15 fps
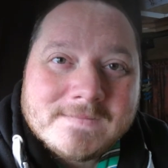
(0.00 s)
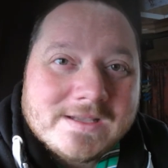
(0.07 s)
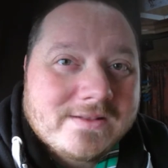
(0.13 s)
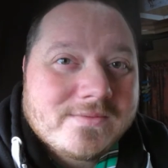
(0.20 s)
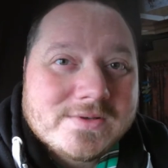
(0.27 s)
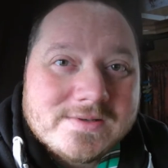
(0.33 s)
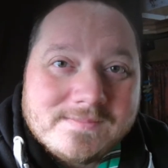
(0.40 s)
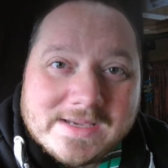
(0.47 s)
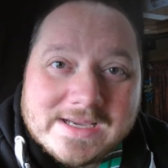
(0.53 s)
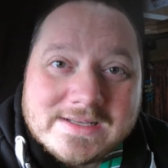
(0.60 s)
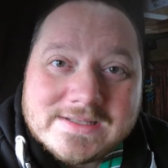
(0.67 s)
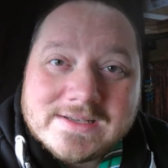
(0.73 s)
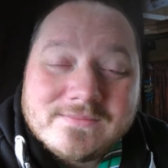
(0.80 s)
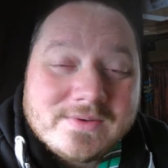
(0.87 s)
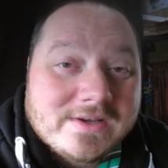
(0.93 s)
It was
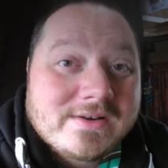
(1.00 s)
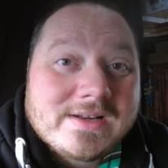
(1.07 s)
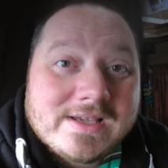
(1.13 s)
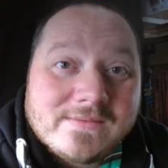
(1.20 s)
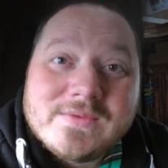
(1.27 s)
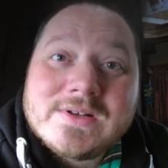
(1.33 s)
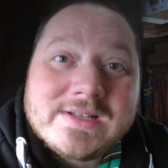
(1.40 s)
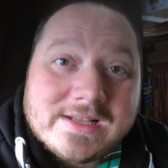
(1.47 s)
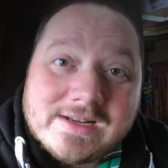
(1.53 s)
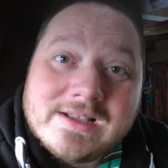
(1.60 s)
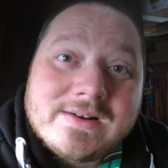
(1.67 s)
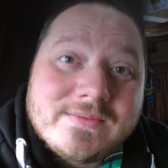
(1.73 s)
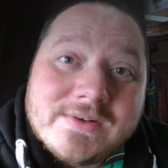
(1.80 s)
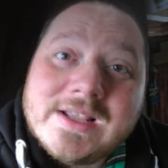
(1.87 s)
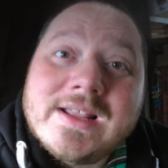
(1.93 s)
amazing, we're gonna give it 10
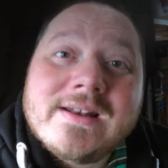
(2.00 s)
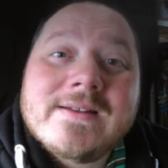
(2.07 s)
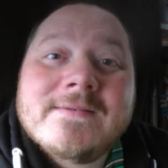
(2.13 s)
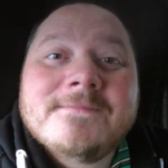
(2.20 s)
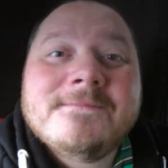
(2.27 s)
out of 10.